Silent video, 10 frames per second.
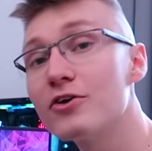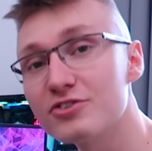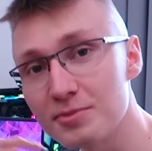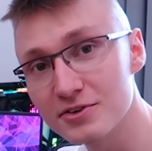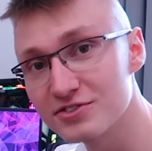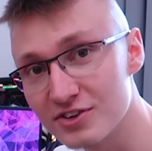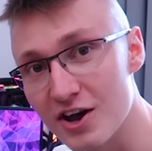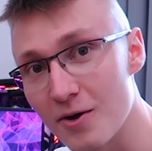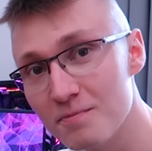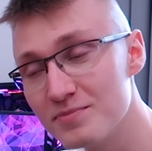are you supposed to
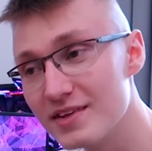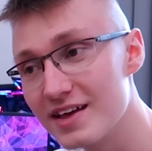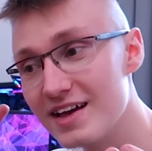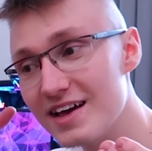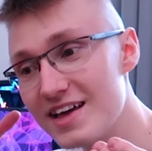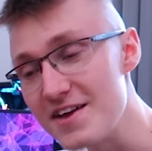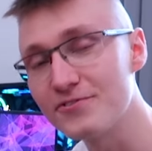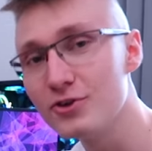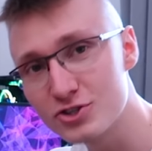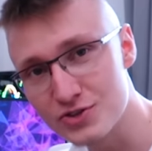know?
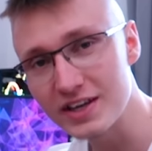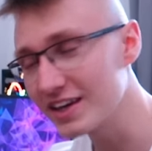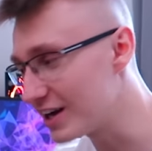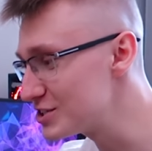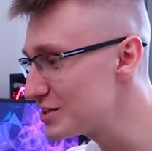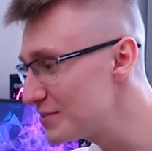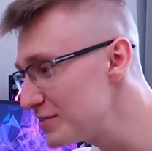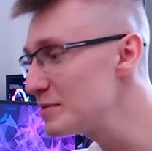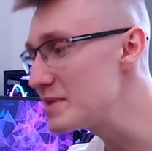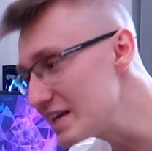if you're drinking
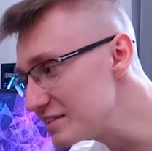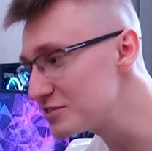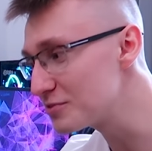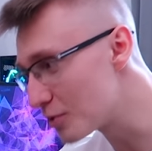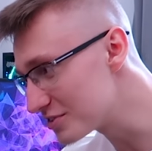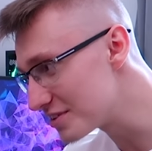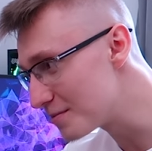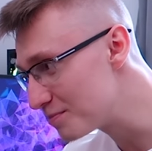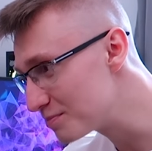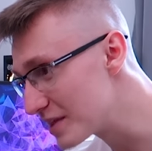150 milliliters of water,
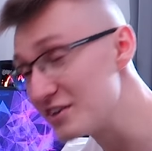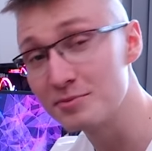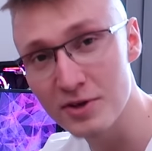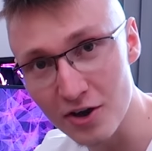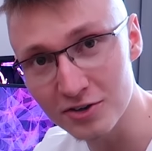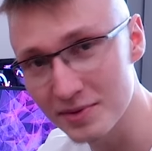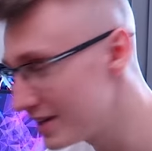is beyond